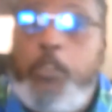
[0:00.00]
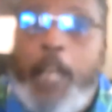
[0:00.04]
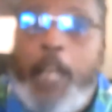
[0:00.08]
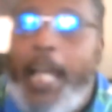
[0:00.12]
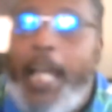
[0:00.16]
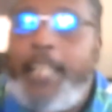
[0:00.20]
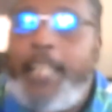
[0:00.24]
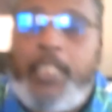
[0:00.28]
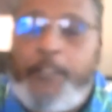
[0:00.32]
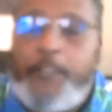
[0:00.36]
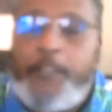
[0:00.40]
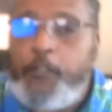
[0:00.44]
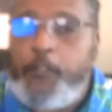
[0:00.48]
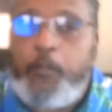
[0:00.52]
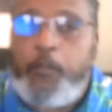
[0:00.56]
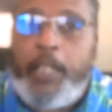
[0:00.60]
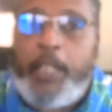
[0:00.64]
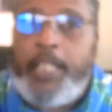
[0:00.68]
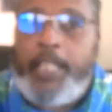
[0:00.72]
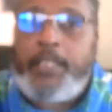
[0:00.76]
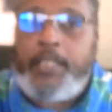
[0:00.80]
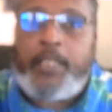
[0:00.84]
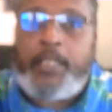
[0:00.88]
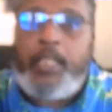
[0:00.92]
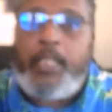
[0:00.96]
act different
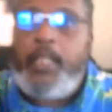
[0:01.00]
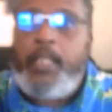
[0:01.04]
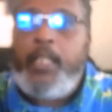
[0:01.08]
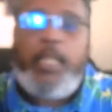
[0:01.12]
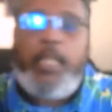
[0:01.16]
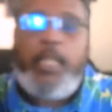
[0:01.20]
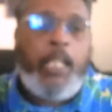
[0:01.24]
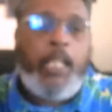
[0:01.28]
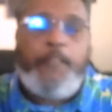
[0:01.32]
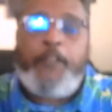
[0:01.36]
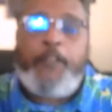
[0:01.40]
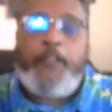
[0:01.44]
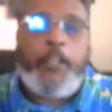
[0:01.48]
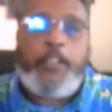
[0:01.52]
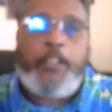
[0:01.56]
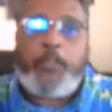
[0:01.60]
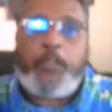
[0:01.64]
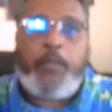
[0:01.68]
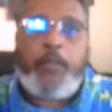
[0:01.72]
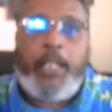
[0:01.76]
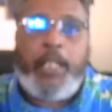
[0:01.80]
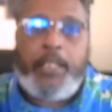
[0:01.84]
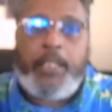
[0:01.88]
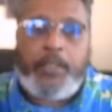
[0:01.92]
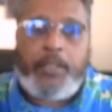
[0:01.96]
ways in various
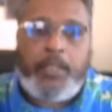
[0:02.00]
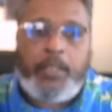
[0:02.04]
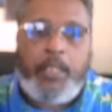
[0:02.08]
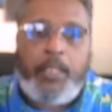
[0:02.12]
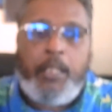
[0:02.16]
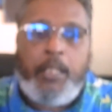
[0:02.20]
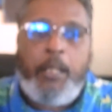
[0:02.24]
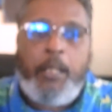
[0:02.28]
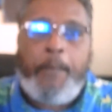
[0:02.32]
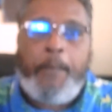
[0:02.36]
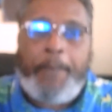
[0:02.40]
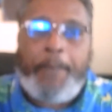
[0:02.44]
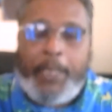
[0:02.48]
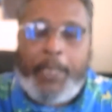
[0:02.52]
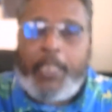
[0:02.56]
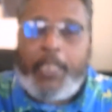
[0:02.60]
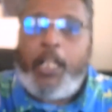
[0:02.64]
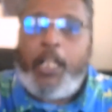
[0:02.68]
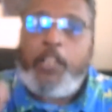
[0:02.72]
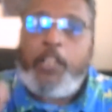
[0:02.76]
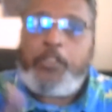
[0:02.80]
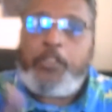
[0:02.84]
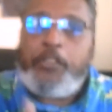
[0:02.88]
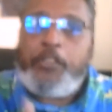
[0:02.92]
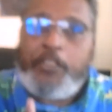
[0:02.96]
ways. But then
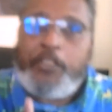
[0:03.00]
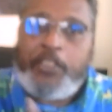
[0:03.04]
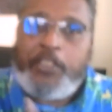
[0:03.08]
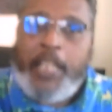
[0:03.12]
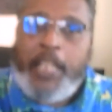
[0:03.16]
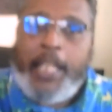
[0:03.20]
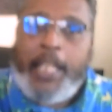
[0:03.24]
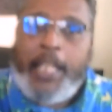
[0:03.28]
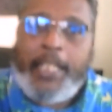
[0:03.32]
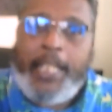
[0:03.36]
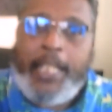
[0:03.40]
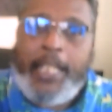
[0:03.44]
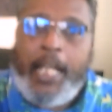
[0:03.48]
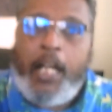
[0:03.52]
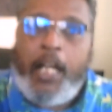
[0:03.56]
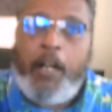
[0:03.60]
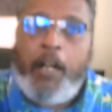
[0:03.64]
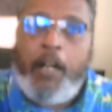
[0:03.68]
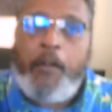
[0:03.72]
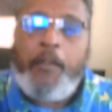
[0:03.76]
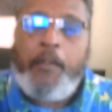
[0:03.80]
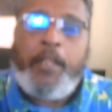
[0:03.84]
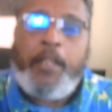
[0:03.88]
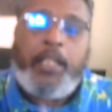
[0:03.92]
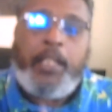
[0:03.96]
also understanding
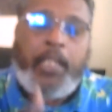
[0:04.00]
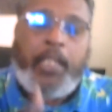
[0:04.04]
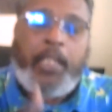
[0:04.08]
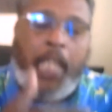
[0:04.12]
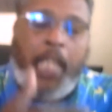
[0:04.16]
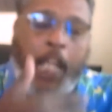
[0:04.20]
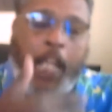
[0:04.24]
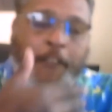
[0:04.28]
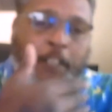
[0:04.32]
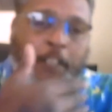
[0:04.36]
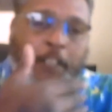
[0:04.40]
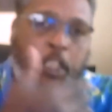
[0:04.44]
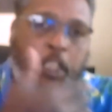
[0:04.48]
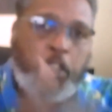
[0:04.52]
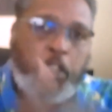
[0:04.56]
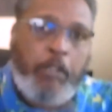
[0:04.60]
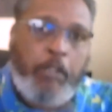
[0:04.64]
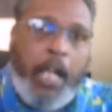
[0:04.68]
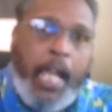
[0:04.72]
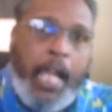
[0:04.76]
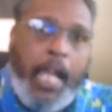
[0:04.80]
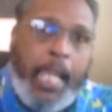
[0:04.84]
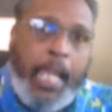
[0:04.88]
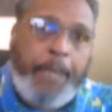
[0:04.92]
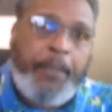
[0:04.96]
how every
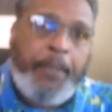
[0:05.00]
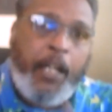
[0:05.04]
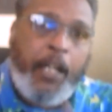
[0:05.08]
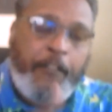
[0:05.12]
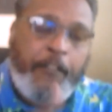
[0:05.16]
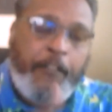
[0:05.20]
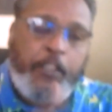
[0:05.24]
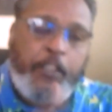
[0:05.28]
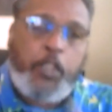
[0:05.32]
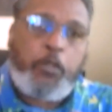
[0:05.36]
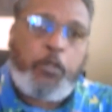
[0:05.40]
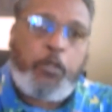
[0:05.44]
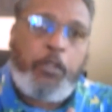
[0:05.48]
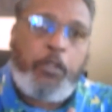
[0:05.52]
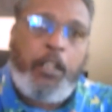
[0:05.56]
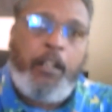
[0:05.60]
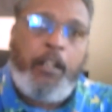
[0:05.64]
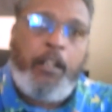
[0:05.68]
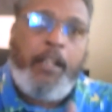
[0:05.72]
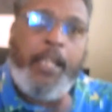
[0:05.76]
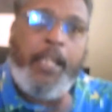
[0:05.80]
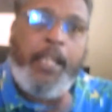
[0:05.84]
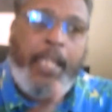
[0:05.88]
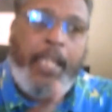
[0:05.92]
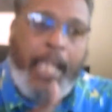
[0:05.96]
tribe of
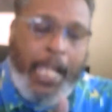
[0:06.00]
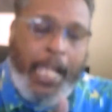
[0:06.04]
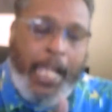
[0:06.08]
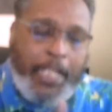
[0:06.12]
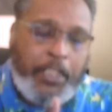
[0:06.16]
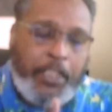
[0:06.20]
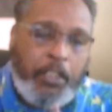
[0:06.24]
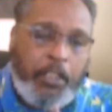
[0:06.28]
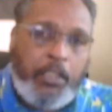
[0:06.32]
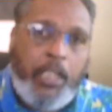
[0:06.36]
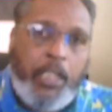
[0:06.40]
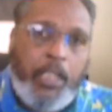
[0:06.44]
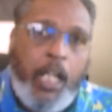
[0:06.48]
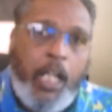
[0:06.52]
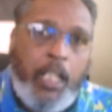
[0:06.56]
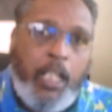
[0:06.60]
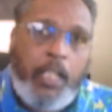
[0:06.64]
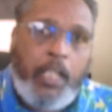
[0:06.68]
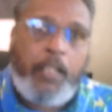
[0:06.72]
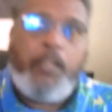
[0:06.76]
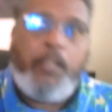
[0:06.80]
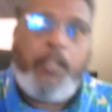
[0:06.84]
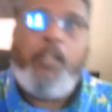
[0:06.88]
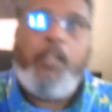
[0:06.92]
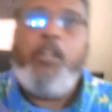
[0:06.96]
Israel had its own
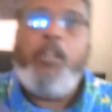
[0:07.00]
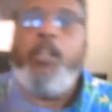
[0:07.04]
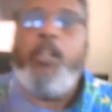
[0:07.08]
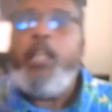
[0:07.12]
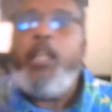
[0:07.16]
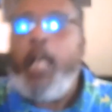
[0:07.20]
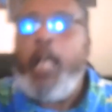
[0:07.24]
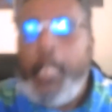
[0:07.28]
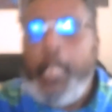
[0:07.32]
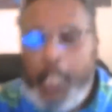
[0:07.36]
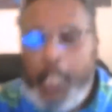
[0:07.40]
color, and